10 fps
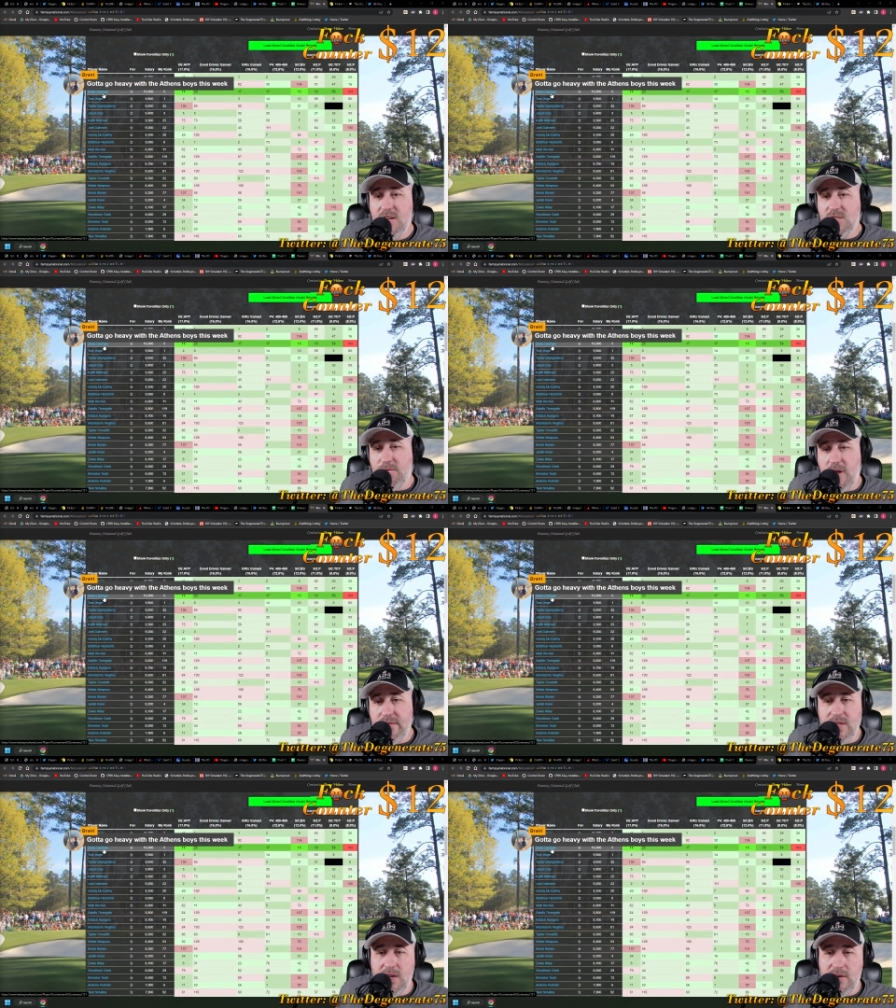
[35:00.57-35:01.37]
So for all
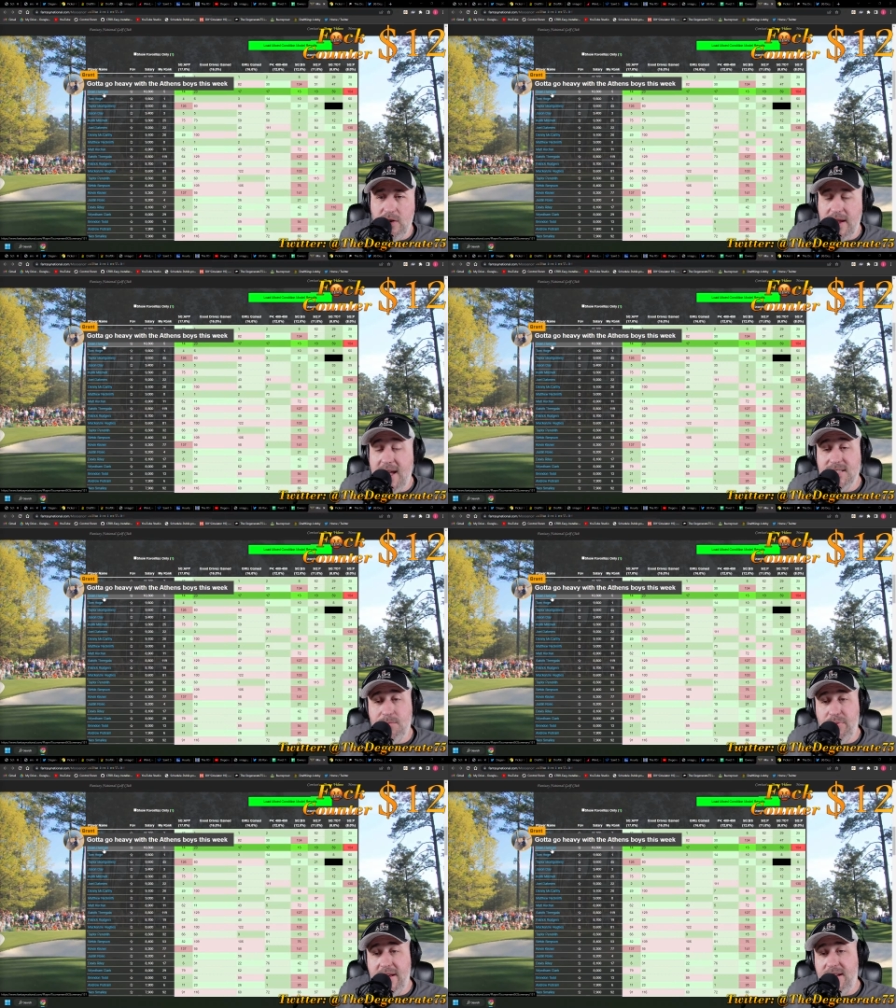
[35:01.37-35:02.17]
of you that don't know, guys
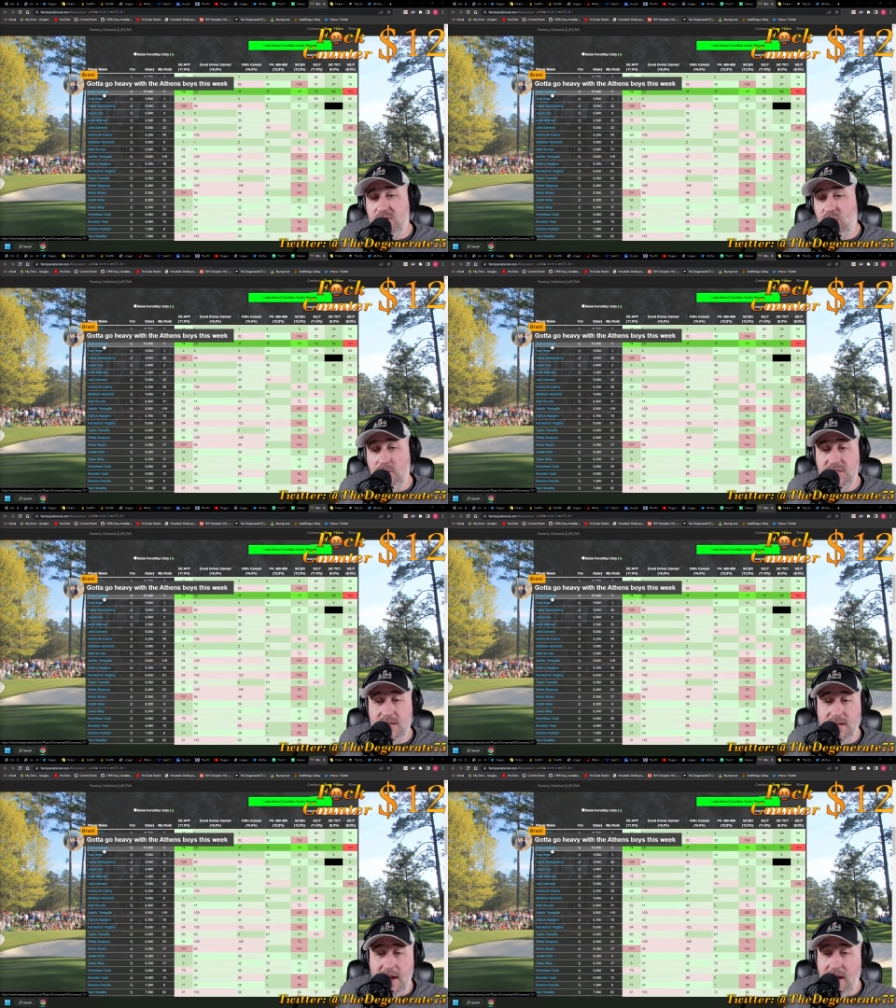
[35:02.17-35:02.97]
that played at
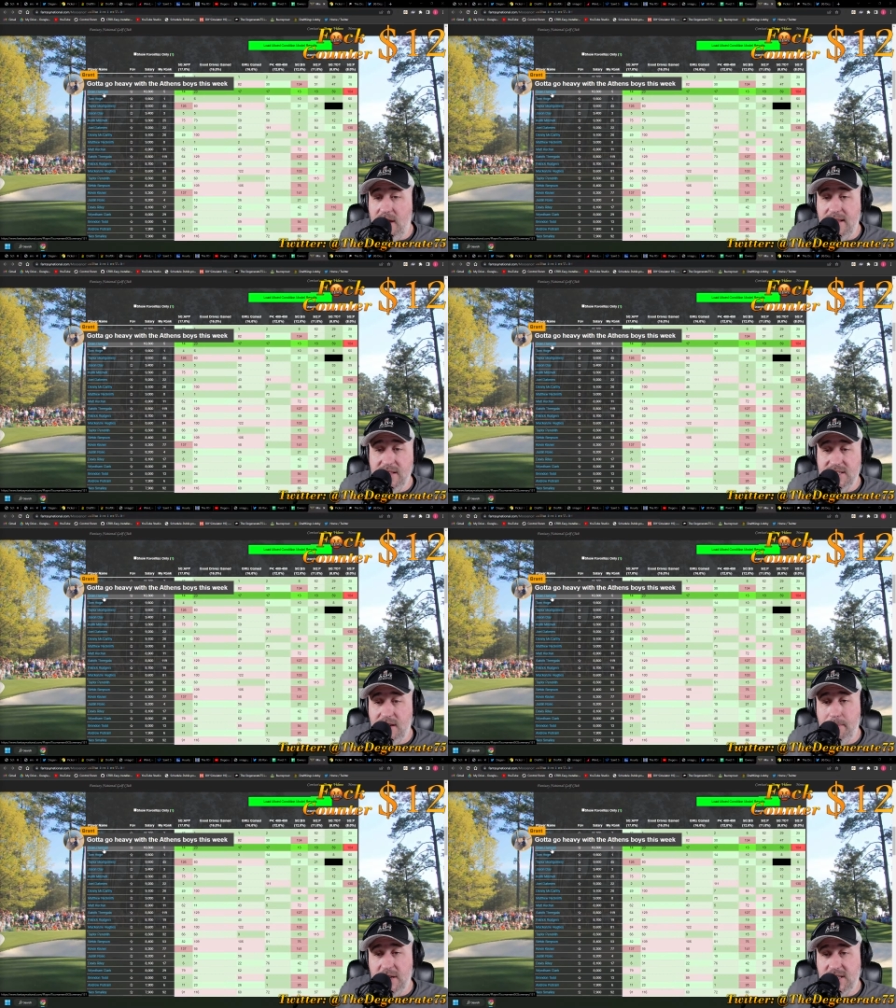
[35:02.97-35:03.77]
Georgia, I already
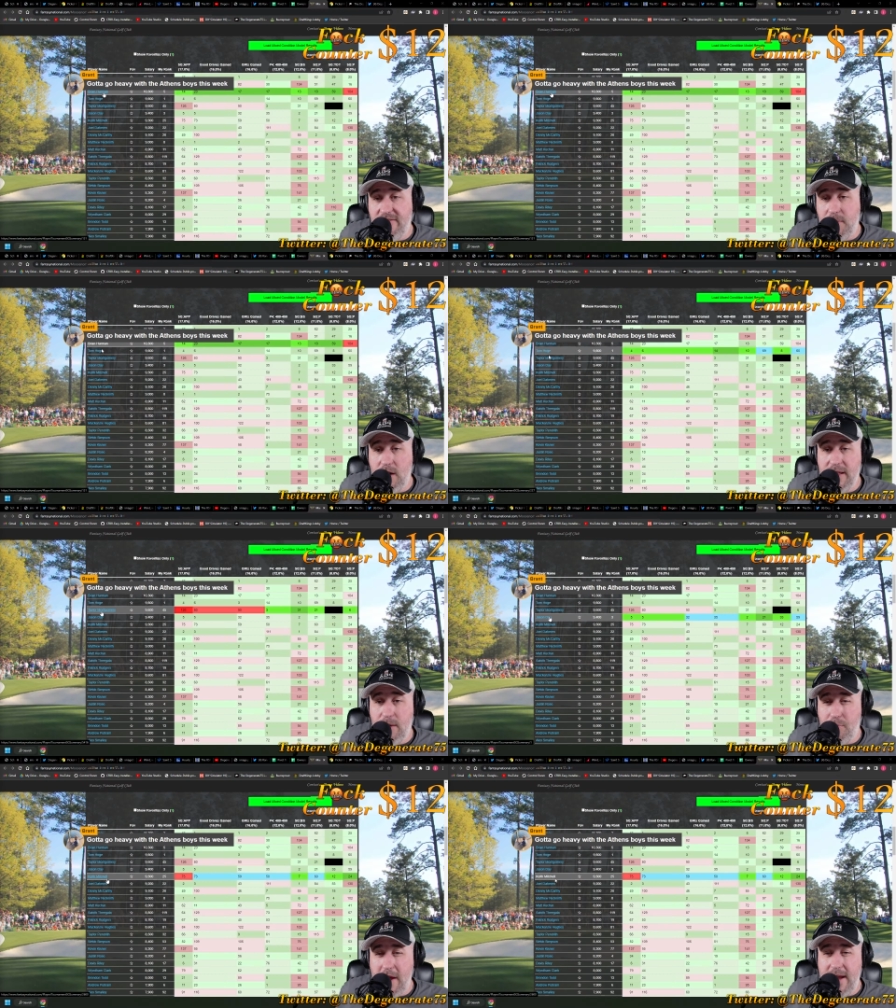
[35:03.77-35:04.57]
listed a bunch of them earlier.
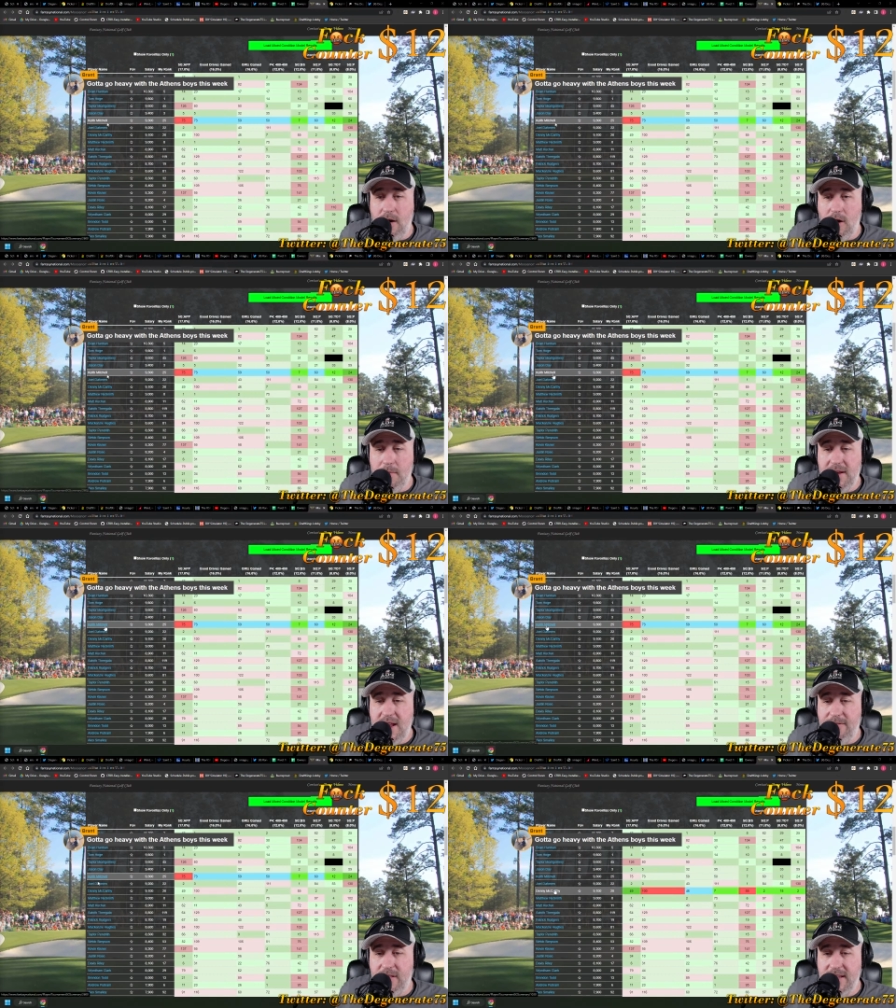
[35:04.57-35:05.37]
Brian Harmon
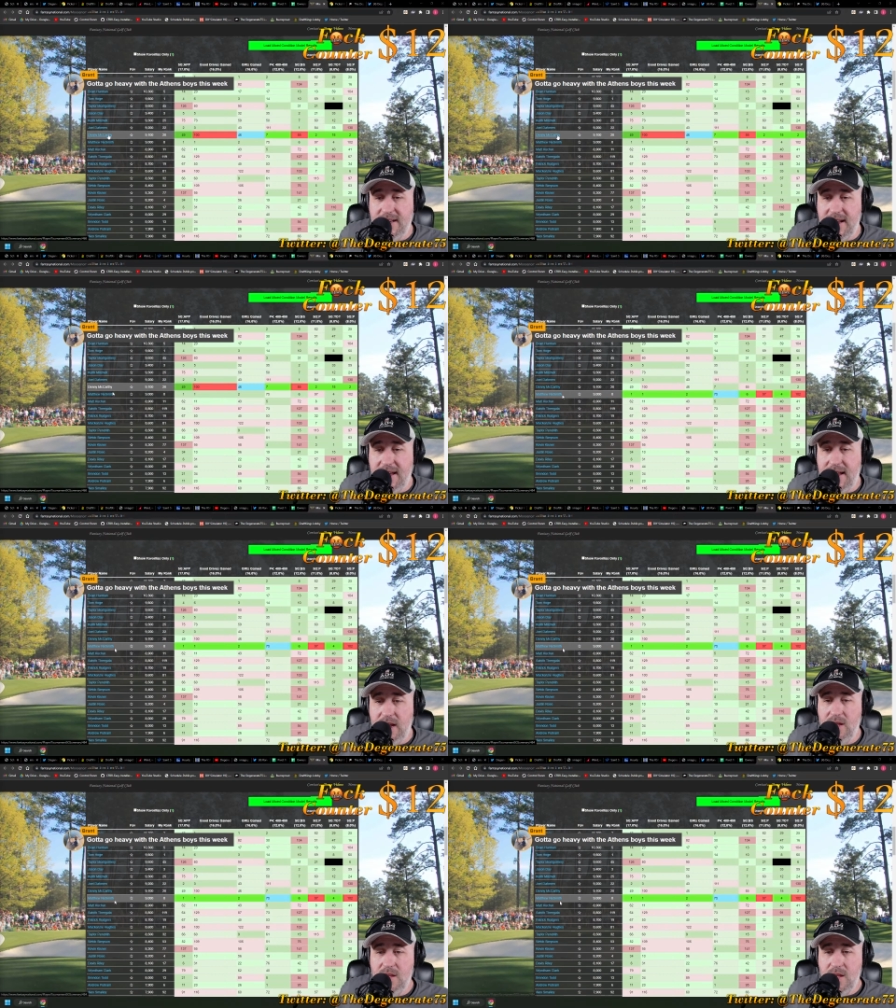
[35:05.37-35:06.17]
definitely did.